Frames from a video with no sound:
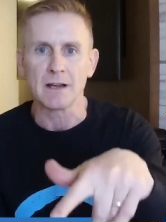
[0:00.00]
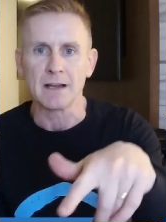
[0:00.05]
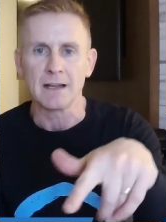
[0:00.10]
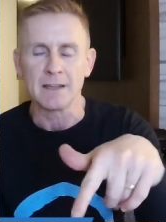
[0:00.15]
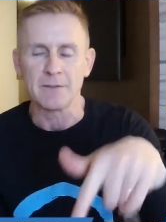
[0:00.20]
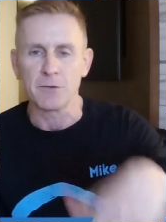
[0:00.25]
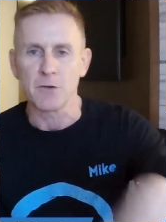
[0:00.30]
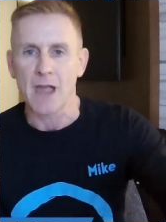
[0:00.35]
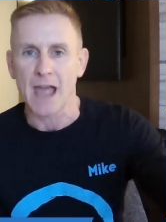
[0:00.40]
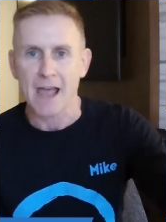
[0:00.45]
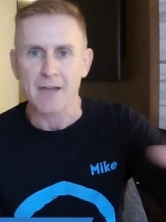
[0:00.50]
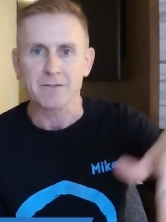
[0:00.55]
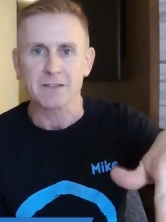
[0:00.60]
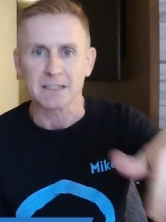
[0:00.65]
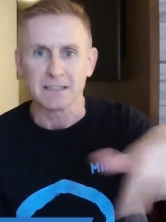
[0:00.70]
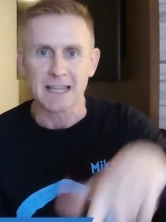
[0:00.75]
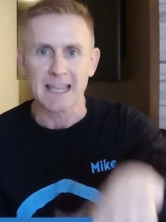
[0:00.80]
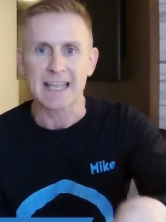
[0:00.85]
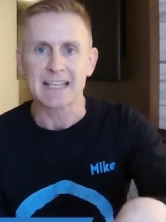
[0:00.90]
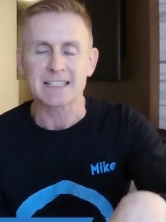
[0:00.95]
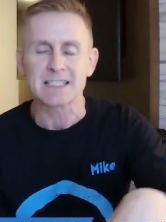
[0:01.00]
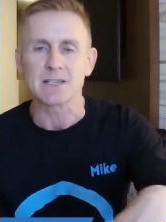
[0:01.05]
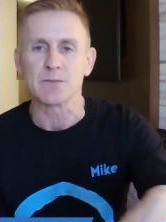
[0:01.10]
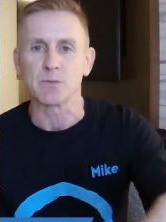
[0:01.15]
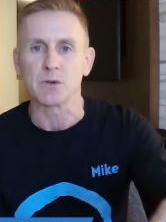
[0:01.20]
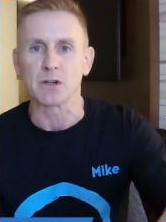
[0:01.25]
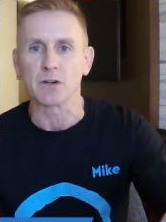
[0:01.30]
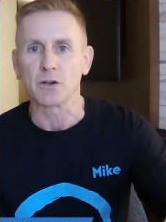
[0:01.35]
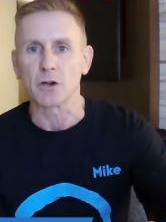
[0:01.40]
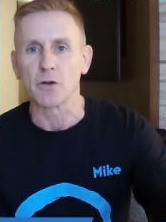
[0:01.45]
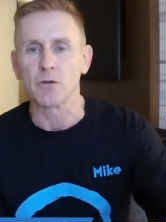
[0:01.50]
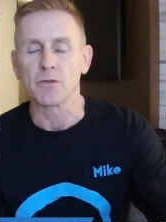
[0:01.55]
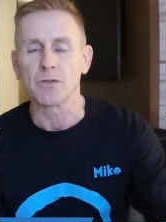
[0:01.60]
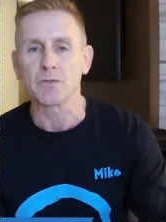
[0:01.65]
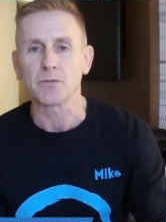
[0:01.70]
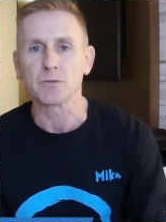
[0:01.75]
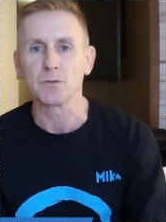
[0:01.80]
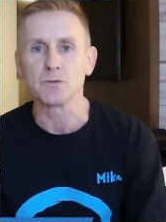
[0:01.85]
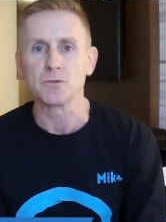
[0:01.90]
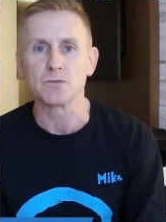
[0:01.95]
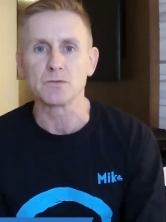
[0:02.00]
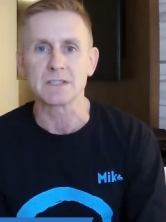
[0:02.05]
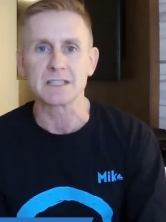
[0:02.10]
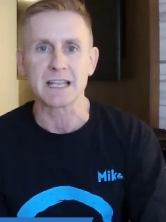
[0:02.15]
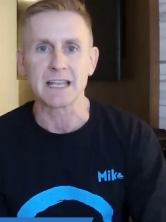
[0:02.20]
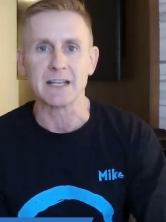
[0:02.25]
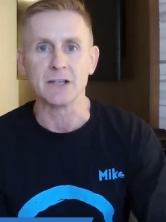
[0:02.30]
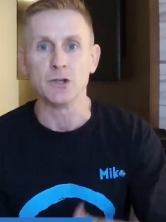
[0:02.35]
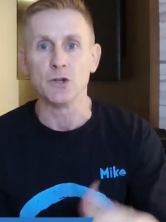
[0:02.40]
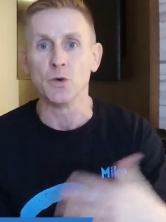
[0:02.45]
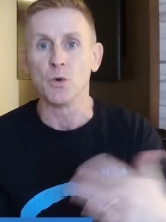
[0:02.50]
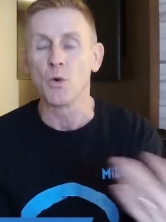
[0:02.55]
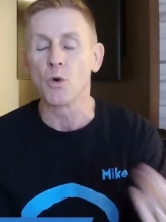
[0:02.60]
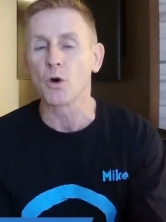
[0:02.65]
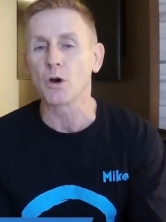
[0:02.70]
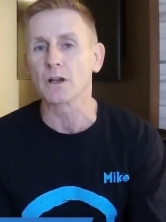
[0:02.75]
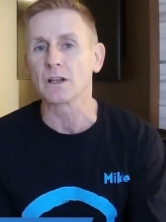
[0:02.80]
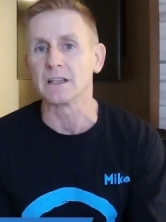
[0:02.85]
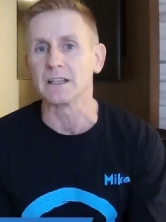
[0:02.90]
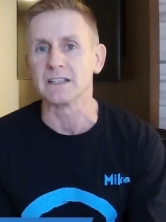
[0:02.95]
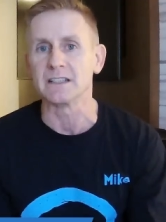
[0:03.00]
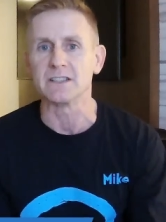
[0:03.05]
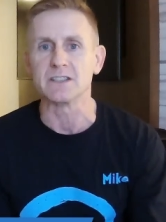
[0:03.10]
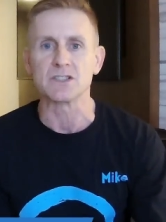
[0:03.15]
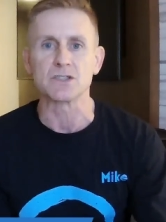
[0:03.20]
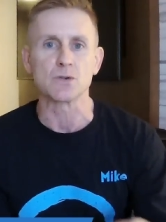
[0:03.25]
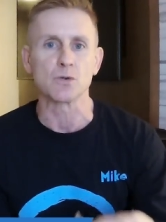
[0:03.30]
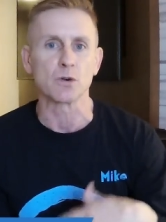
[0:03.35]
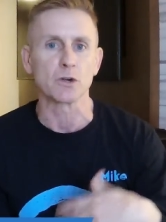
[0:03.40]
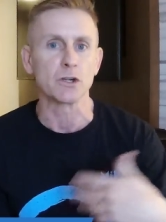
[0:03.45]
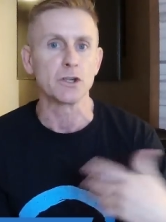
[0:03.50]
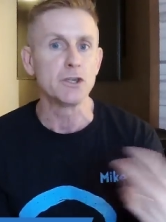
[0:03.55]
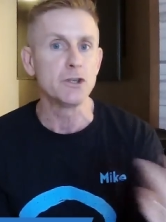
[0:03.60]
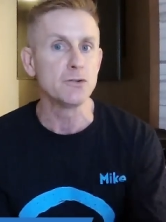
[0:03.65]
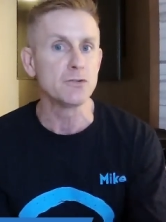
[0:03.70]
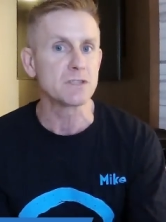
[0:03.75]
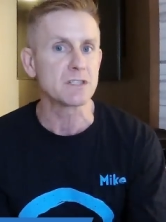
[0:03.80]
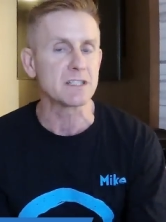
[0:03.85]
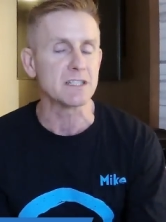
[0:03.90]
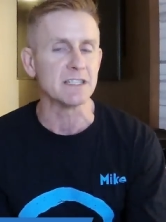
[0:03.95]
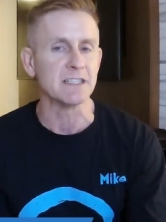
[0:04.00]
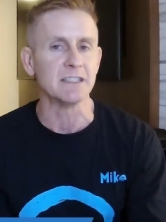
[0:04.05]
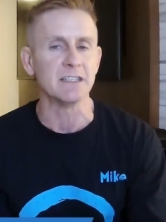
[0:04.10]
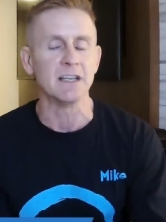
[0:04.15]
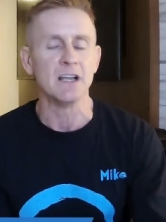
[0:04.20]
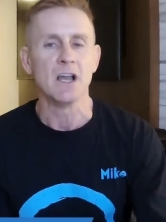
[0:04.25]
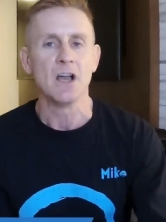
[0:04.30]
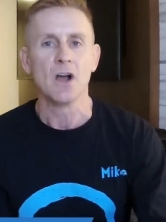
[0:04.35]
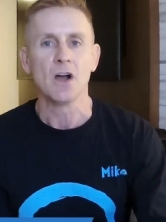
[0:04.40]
if you have to land somewhere, go through, say, New Orleans or Houston